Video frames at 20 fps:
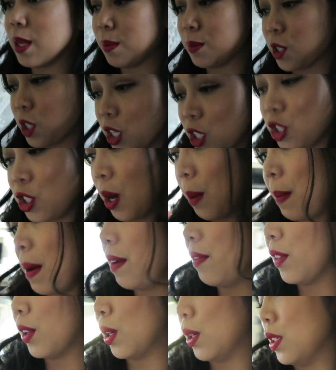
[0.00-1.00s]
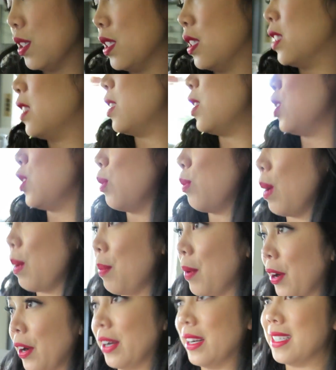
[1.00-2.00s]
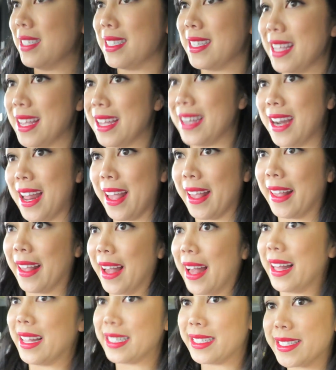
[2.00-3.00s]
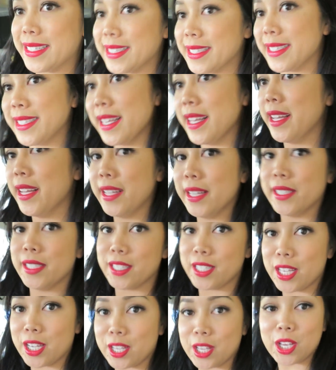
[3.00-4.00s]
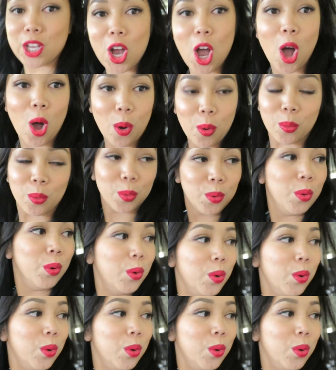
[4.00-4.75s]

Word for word: So I'm just gonna drop off the girls to my parents and I got to go